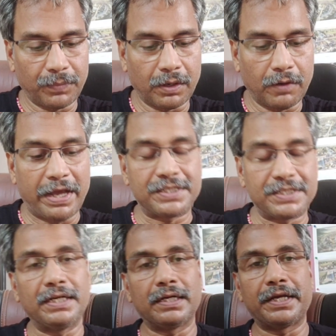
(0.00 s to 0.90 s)

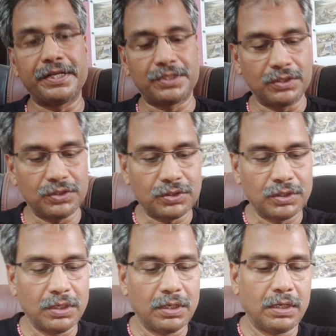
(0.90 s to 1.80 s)
vaccine creations,
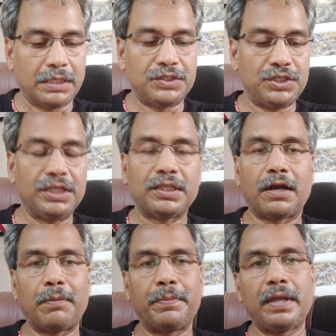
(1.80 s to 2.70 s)
gene
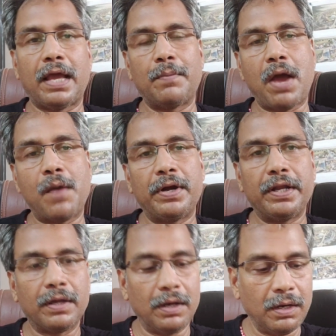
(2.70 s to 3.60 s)
therapy and
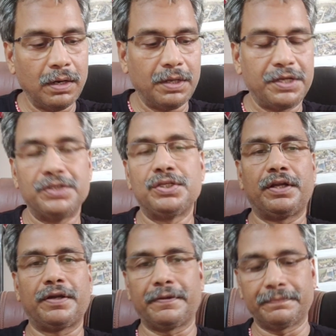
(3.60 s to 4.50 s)
biomedical
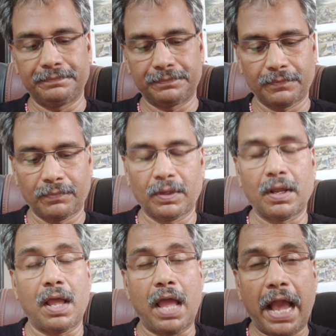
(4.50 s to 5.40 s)
engineering.
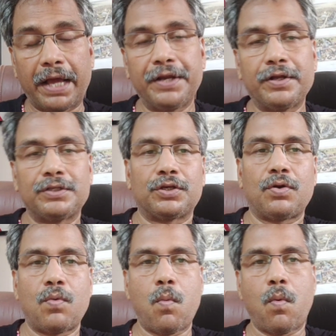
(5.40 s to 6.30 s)

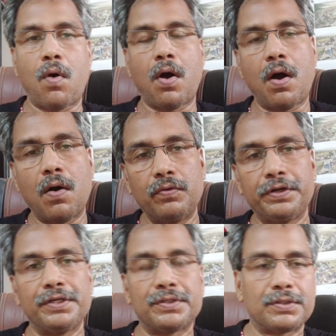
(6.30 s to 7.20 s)
Agriculture, how
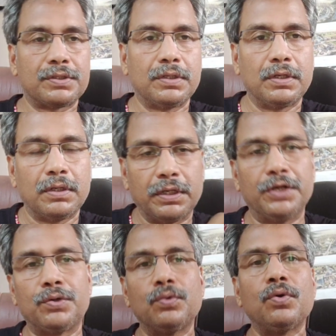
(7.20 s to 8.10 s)
it is
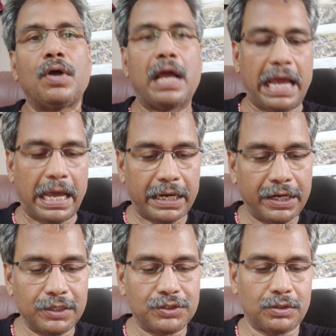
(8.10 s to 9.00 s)
into
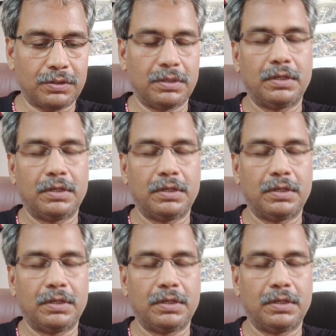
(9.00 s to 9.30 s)
agriculture,